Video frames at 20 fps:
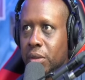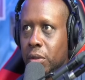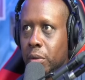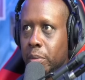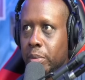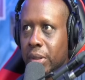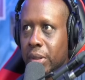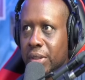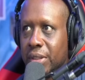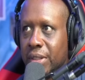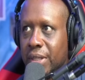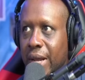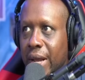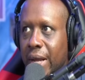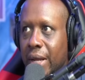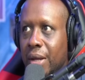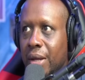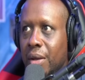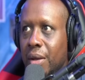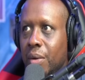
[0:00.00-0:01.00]
to
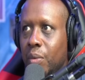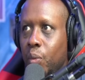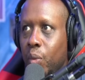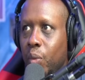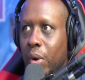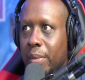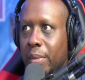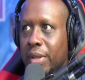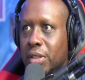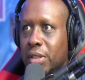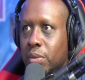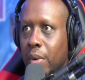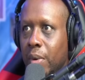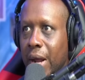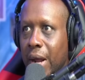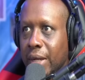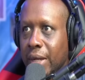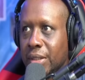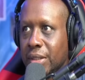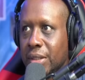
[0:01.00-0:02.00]
protect women's
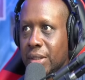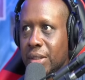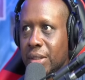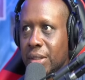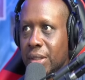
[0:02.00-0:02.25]
rights.